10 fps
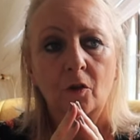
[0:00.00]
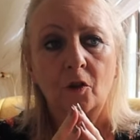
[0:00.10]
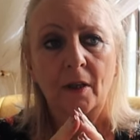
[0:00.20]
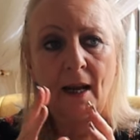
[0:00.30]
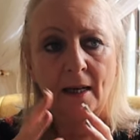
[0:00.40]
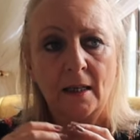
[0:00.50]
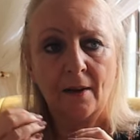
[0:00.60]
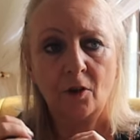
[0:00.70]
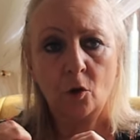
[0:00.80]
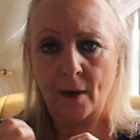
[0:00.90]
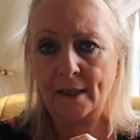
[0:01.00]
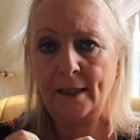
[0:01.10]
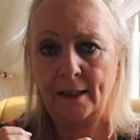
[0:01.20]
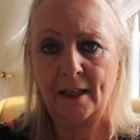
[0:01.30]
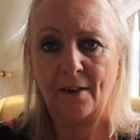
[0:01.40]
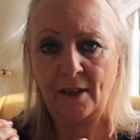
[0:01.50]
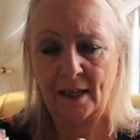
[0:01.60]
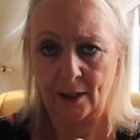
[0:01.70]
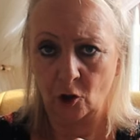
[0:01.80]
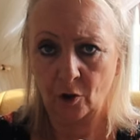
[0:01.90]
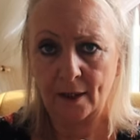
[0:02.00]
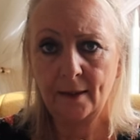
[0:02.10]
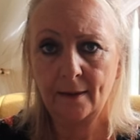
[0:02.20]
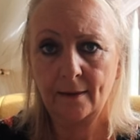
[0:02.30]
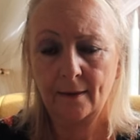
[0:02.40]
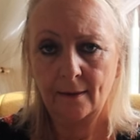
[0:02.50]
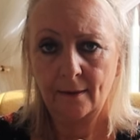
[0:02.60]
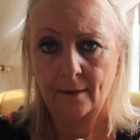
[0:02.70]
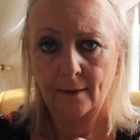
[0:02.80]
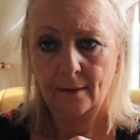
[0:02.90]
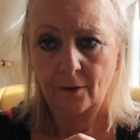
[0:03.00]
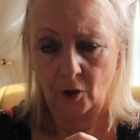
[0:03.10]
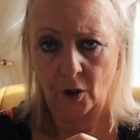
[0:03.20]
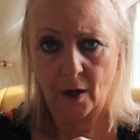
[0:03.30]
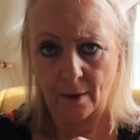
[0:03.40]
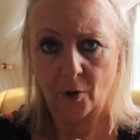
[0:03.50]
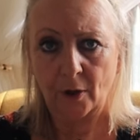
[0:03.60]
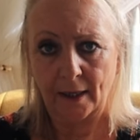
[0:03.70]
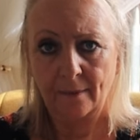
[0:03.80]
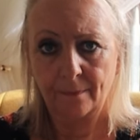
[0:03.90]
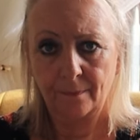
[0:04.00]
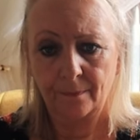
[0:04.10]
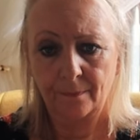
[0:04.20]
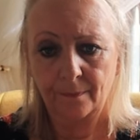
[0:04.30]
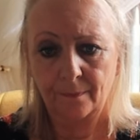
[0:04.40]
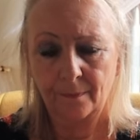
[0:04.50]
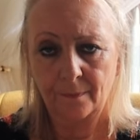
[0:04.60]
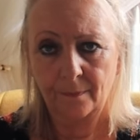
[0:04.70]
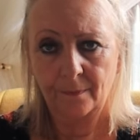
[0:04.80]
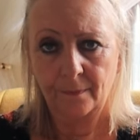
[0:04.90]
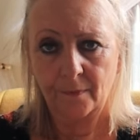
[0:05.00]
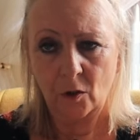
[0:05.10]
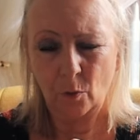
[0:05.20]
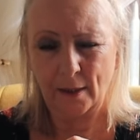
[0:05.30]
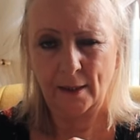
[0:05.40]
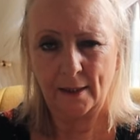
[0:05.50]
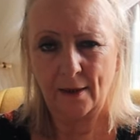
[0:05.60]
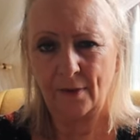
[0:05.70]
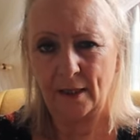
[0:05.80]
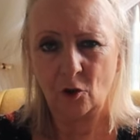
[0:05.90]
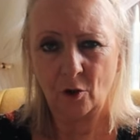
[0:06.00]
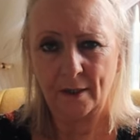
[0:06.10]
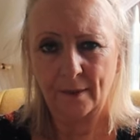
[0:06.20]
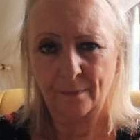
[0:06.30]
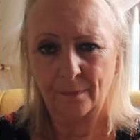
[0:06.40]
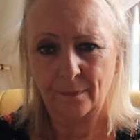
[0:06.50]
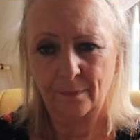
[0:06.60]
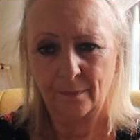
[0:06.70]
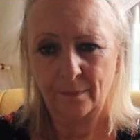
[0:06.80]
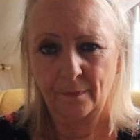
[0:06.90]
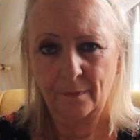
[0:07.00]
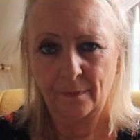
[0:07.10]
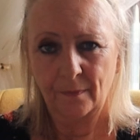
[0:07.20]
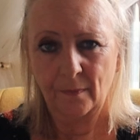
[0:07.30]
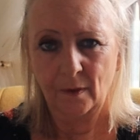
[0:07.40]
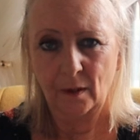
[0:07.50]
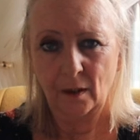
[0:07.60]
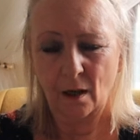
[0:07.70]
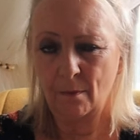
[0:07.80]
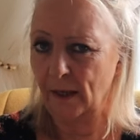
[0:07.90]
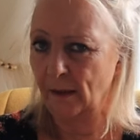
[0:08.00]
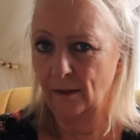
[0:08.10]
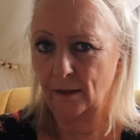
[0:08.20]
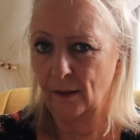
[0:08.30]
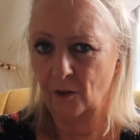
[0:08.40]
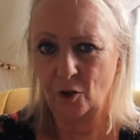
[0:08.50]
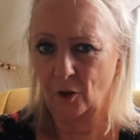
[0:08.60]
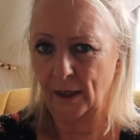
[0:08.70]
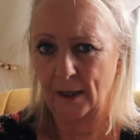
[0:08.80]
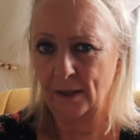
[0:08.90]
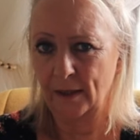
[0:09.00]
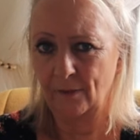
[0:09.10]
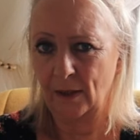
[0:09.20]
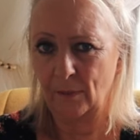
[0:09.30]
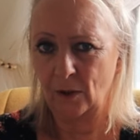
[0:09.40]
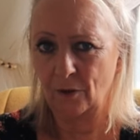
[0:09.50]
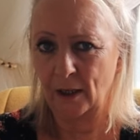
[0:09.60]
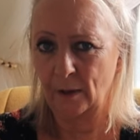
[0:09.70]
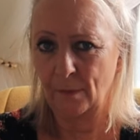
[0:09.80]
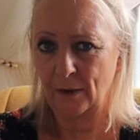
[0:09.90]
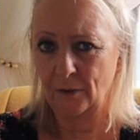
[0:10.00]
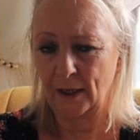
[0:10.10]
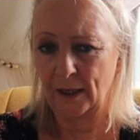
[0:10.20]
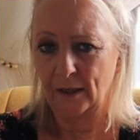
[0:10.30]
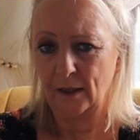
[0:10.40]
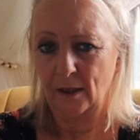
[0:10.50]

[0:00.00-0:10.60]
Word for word: She had another 27 injuries to her body. 27 injuries. I mean, it's shocking, isn't it, really, when you think about it?